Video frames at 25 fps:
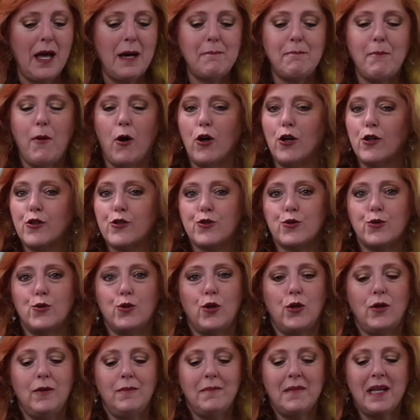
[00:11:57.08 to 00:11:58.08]
That
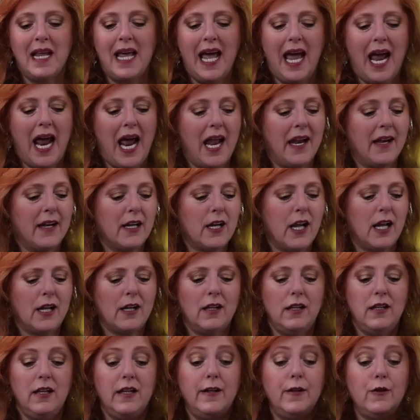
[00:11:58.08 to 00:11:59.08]
Marzul
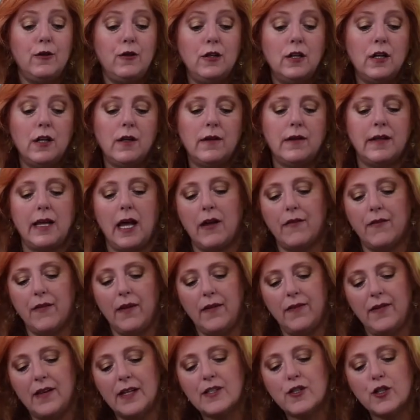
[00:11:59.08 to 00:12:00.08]
and little,
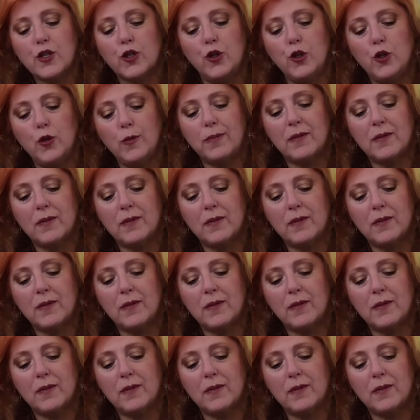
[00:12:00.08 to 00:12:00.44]
now in this